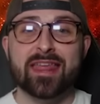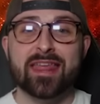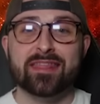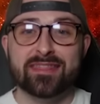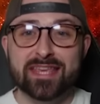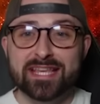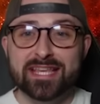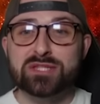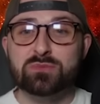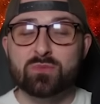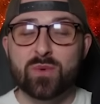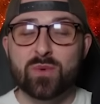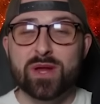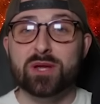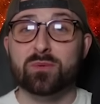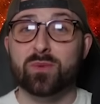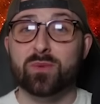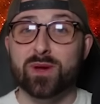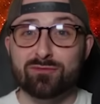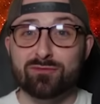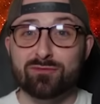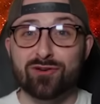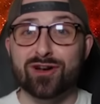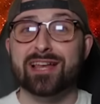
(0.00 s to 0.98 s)
This week,
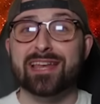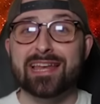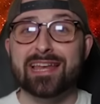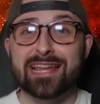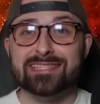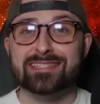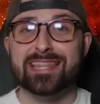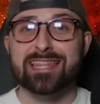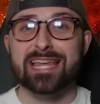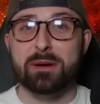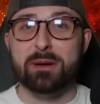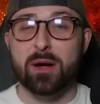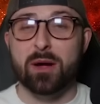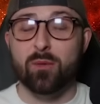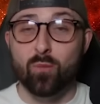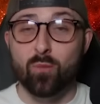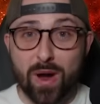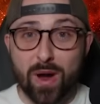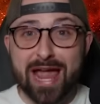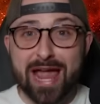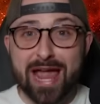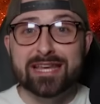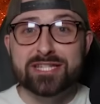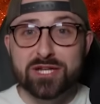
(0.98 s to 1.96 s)
we really need to think about
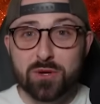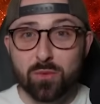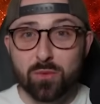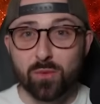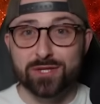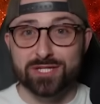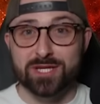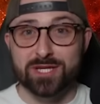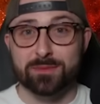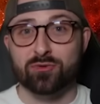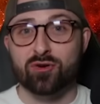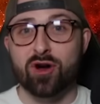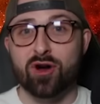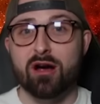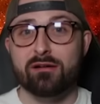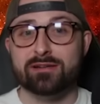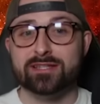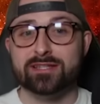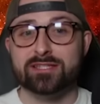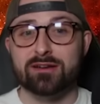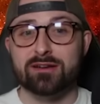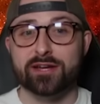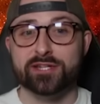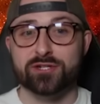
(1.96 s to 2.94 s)
where do you want to
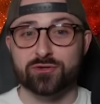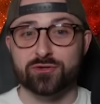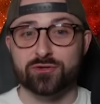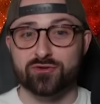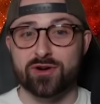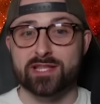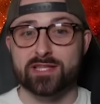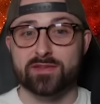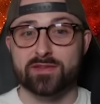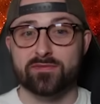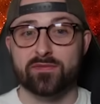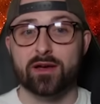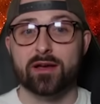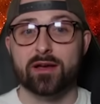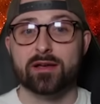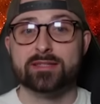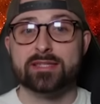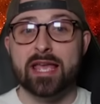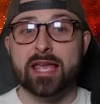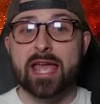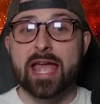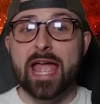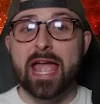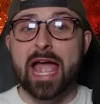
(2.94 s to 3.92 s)
prioritise your
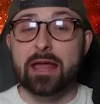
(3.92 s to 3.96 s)
transfers.